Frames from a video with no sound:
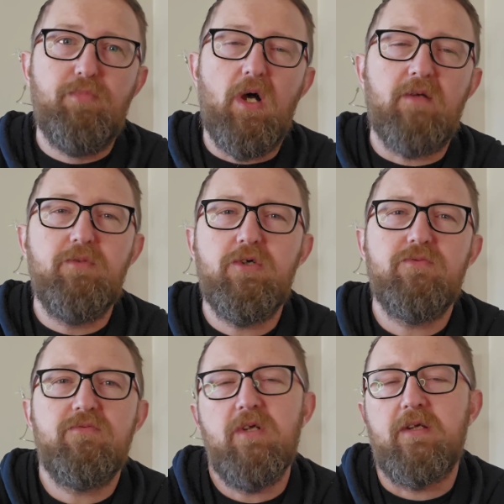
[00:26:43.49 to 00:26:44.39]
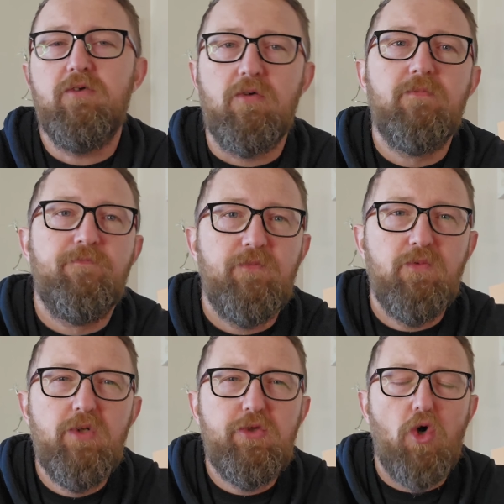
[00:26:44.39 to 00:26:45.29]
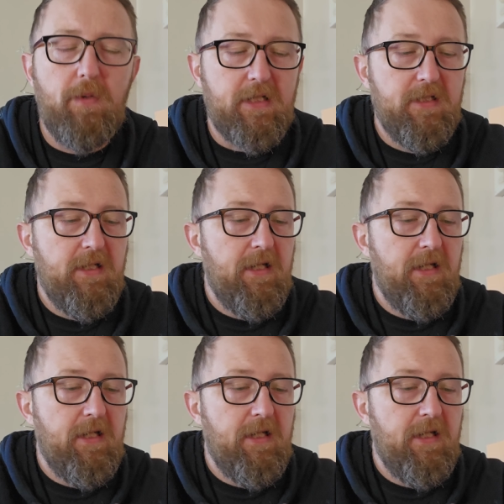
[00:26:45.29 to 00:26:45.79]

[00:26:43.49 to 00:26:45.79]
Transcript: book because like, you know, we need Tommy.